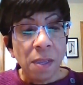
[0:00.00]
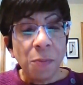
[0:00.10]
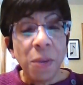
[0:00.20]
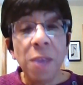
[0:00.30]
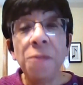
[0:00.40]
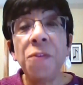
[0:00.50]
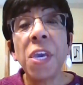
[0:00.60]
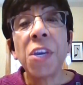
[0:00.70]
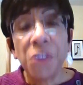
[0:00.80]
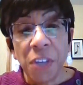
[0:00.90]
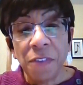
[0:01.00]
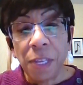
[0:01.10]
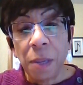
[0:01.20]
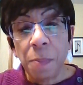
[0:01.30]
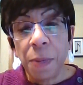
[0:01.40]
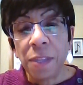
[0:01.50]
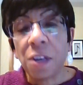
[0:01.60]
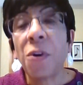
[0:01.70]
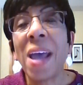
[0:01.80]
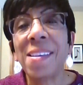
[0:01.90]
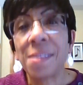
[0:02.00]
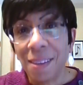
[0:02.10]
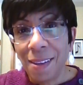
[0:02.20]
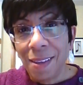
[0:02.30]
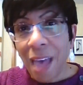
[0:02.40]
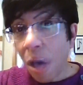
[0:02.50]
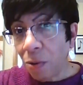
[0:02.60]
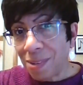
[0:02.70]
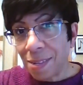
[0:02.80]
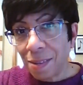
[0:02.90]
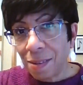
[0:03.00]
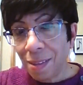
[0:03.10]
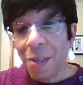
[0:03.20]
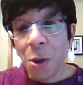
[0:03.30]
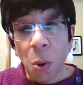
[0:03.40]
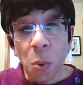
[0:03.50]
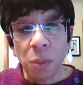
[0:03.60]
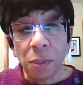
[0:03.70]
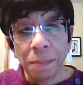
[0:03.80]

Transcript: We figuratively put the Christ out in the cold.